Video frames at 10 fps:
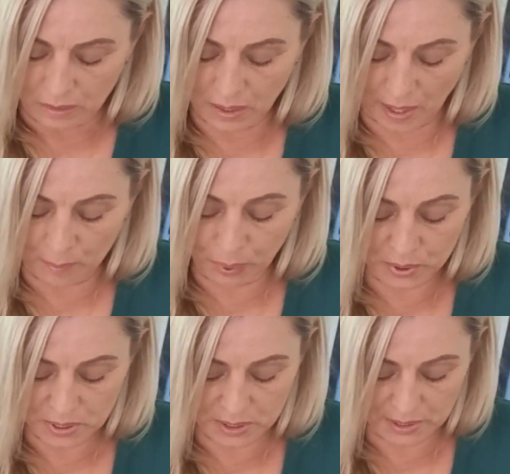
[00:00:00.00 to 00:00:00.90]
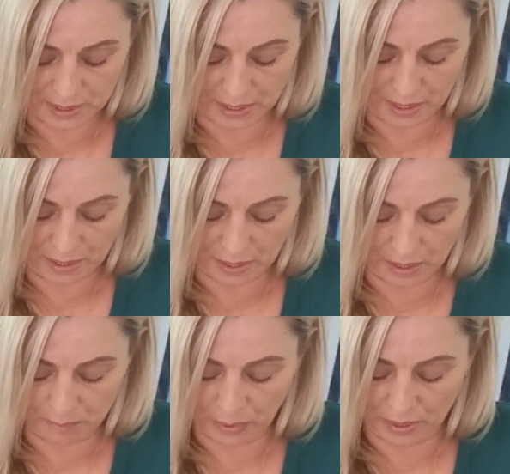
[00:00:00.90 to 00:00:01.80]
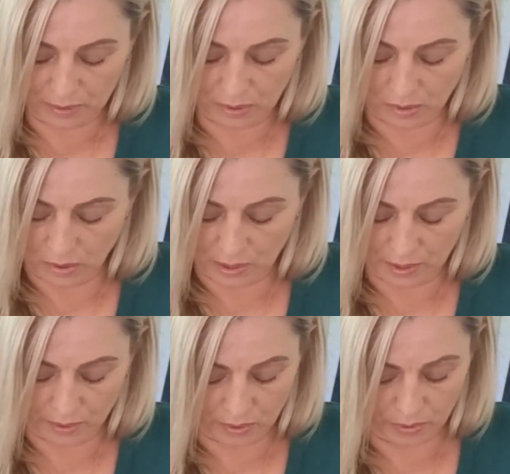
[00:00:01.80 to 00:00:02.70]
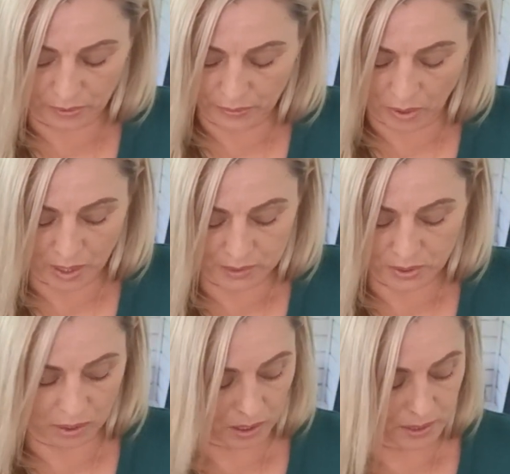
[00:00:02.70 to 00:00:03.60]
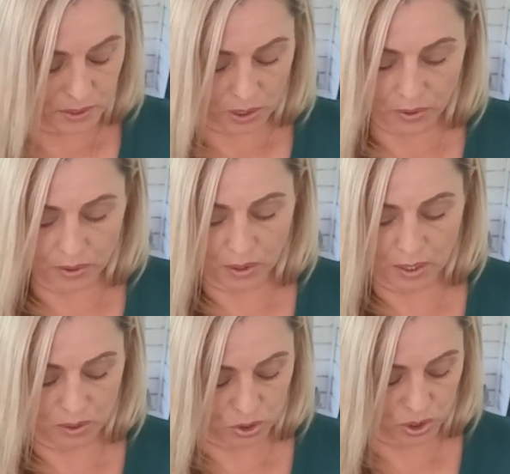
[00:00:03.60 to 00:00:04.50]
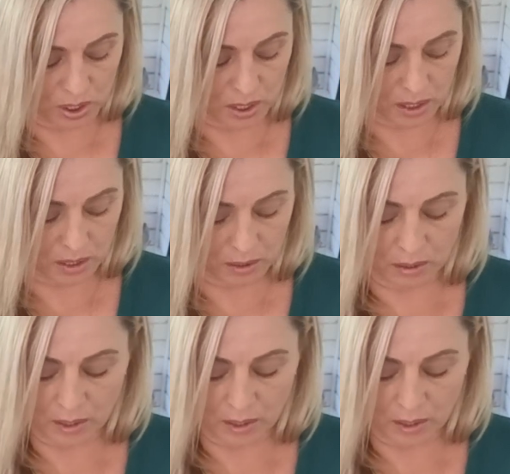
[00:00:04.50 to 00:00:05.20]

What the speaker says: The Empress is sitting here, but I don't know. I don't think she can.